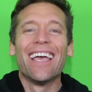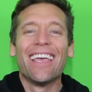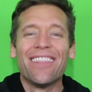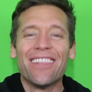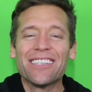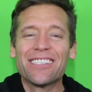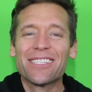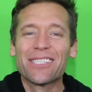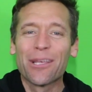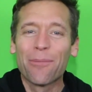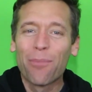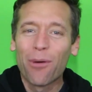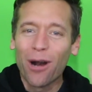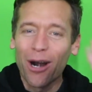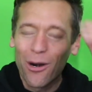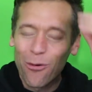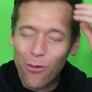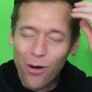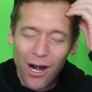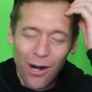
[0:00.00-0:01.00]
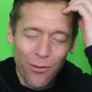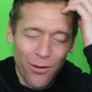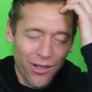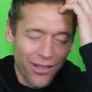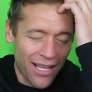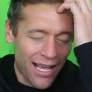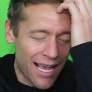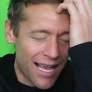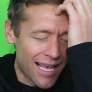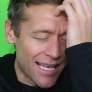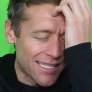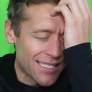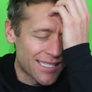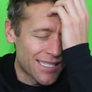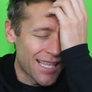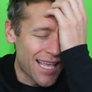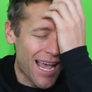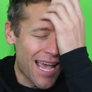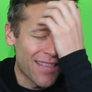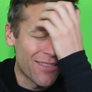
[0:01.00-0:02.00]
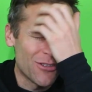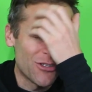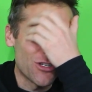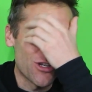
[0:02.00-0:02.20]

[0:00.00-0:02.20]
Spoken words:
And this is the part where I realized that